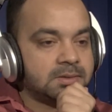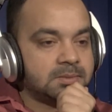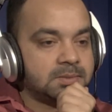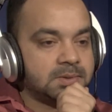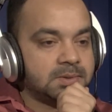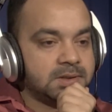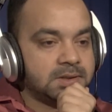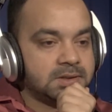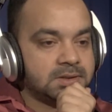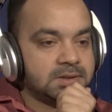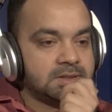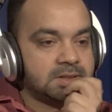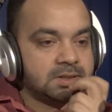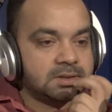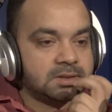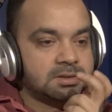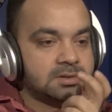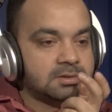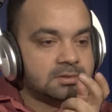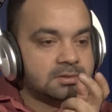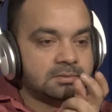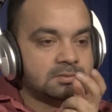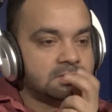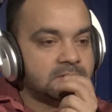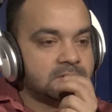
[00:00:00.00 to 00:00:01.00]

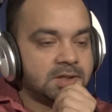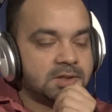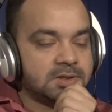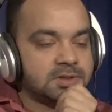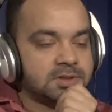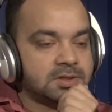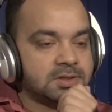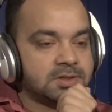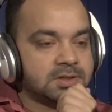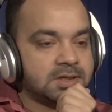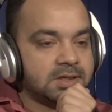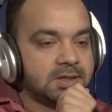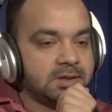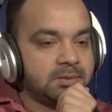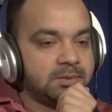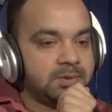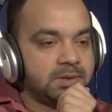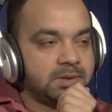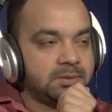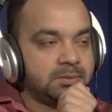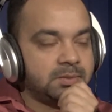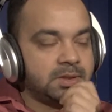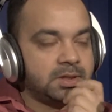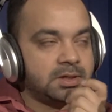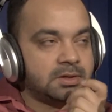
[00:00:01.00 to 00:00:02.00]

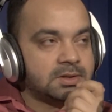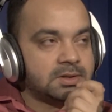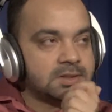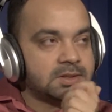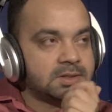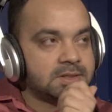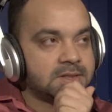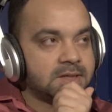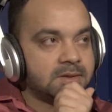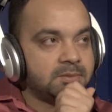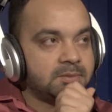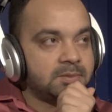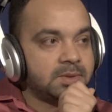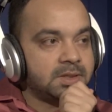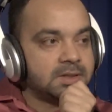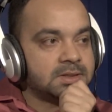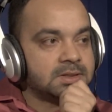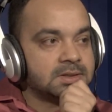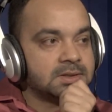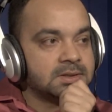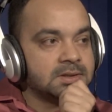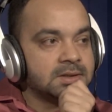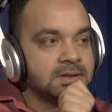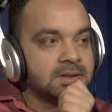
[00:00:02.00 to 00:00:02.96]
in minutes and minutes.